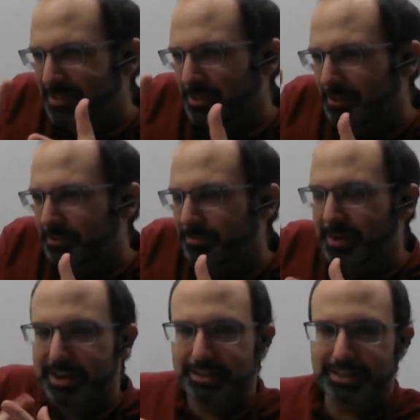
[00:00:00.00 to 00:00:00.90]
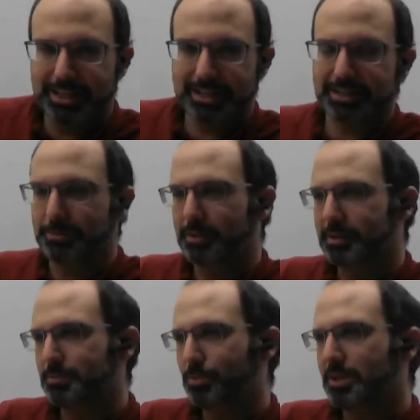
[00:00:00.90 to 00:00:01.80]
is all fine and dandy, but
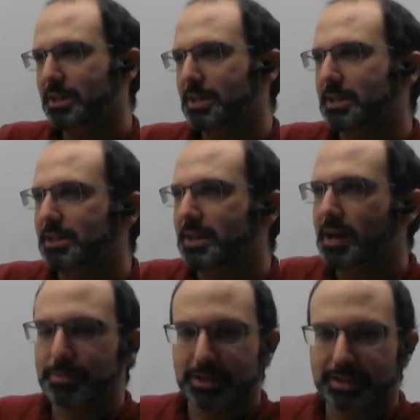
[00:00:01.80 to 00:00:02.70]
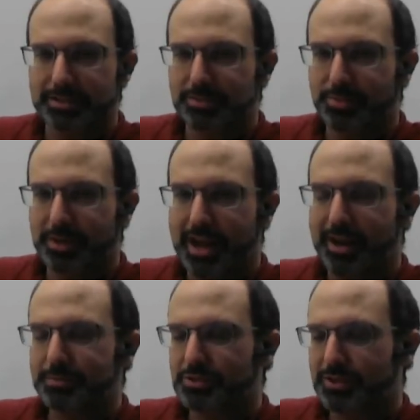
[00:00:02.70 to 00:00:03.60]
it's pretty nebulous, it's pretty
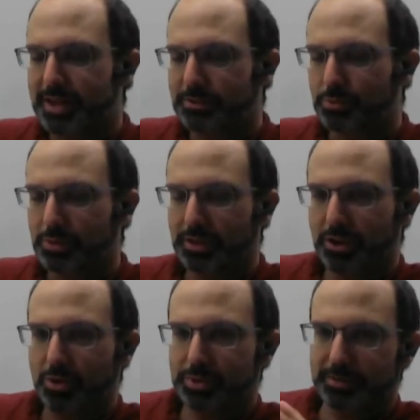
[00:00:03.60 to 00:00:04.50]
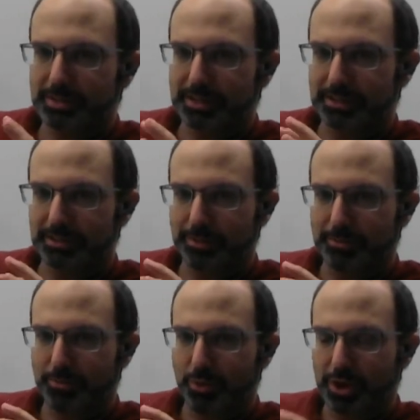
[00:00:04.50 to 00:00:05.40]
abstract. We're going to go with something a little
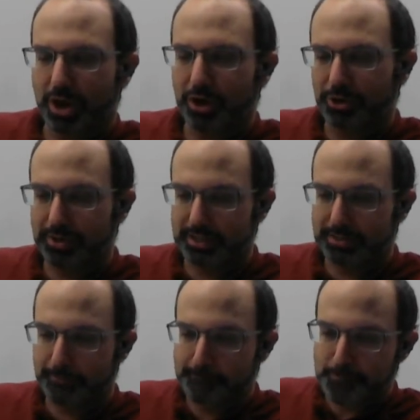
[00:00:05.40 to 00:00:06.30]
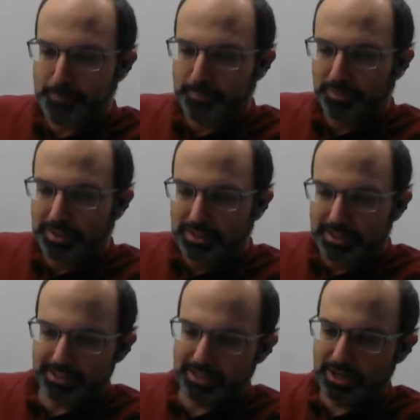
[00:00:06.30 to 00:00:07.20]
bit more concrete.
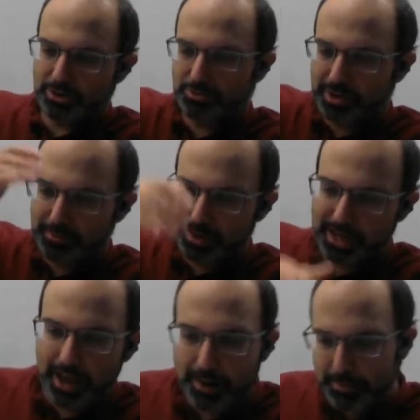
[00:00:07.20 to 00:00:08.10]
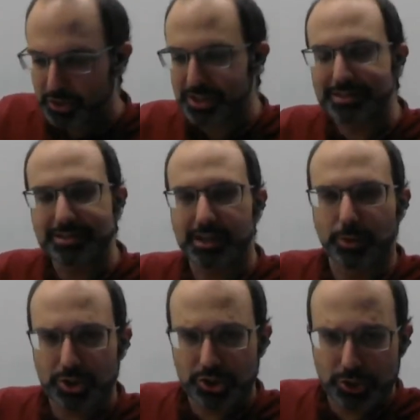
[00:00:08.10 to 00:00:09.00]
Let's say you're trying to make a ham and cheese
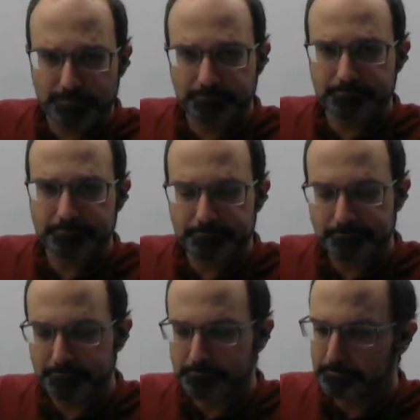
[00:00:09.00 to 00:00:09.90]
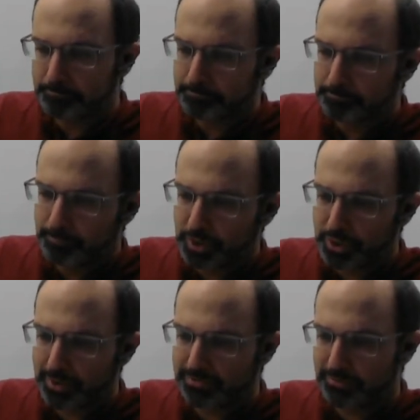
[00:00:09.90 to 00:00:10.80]
sandwich.
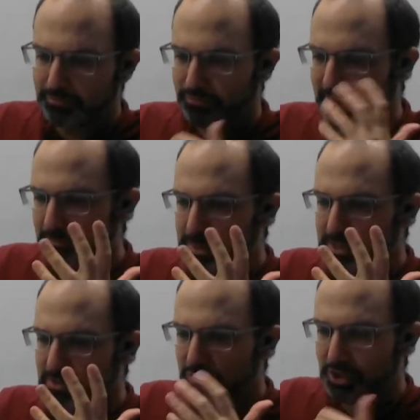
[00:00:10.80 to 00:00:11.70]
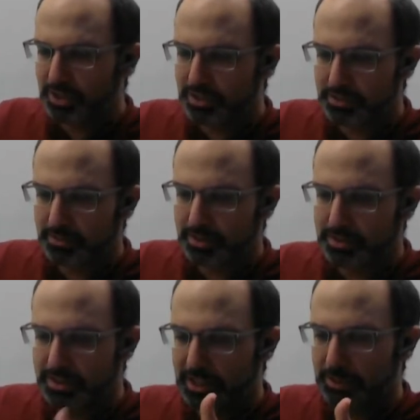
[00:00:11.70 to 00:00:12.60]
You have 5 pieces of cheese,
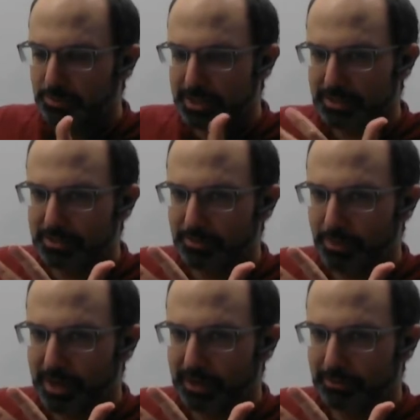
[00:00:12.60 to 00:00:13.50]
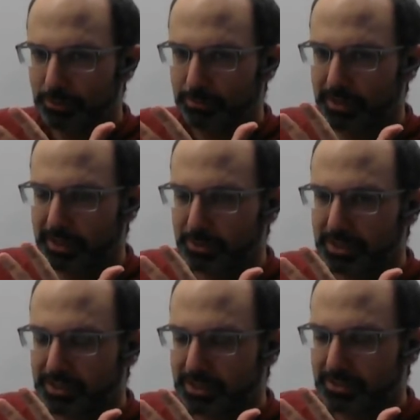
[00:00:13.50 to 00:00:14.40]
6 pieces of bread, oop, I know what
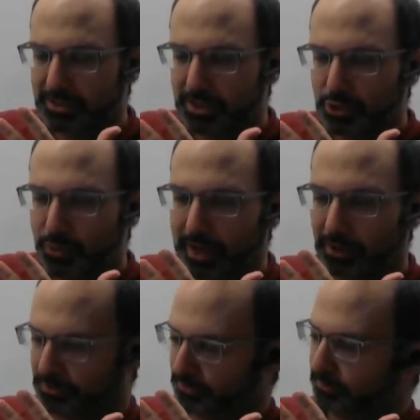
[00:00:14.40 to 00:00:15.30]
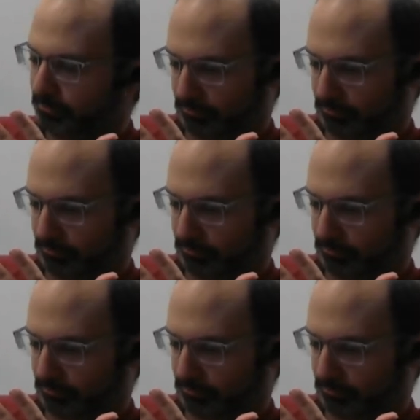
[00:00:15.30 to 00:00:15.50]
6 is, and 12